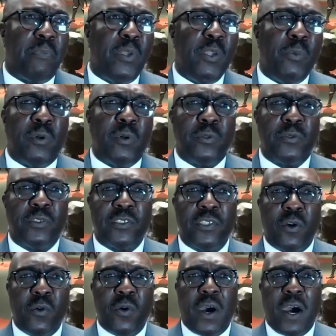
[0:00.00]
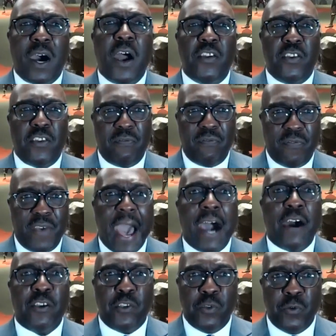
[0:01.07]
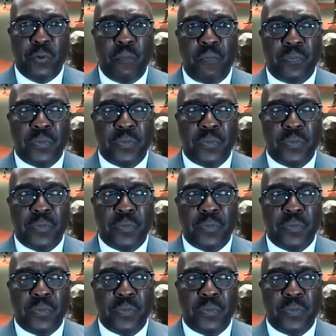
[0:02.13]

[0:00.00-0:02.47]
people so undervalue